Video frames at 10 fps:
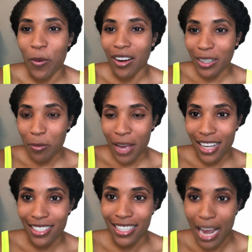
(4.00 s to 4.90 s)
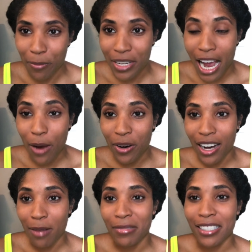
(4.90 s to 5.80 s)
welcome back to Nappy
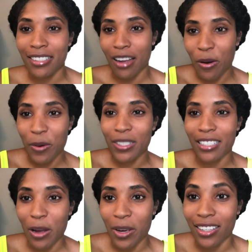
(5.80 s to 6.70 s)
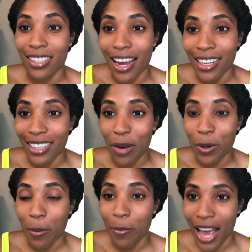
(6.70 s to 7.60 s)
Hour. I'm so excited that
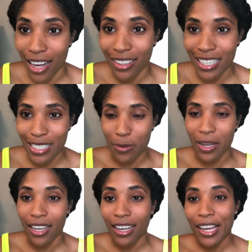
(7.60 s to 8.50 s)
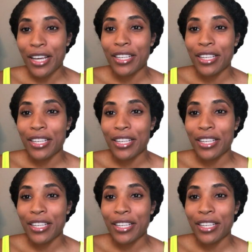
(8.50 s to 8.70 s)
we're back this week.